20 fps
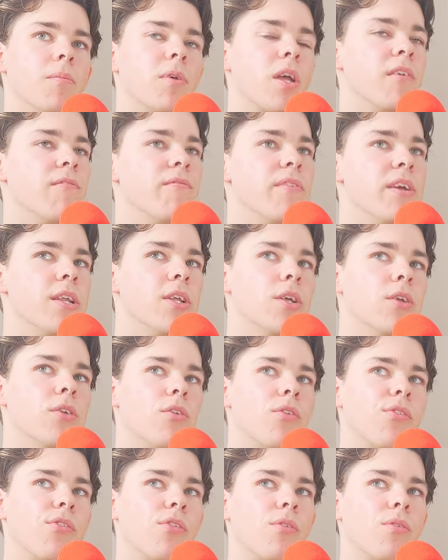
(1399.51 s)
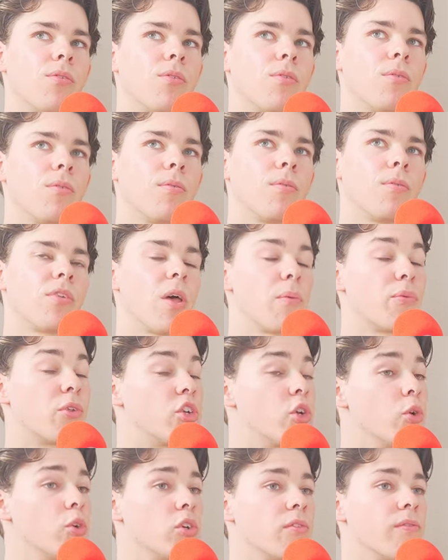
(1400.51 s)
convenient
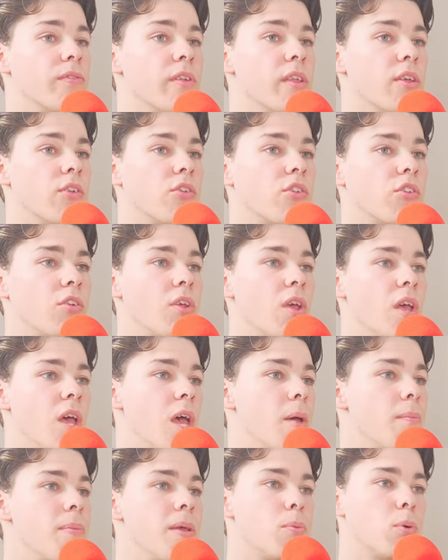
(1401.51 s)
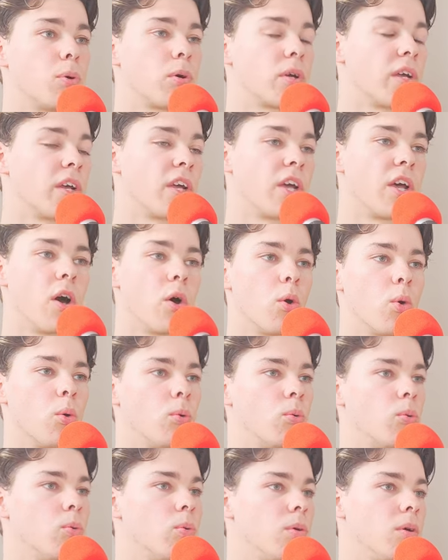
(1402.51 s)
substitution for this, people can
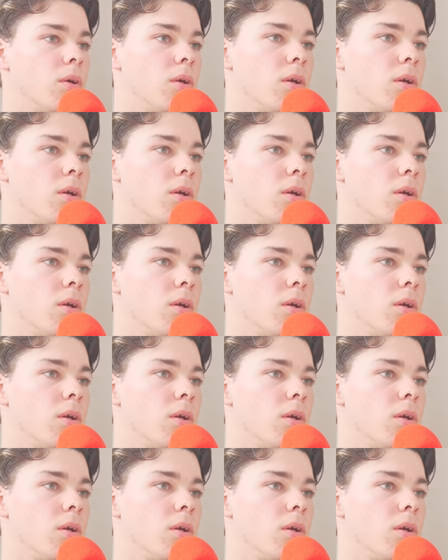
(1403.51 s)
go...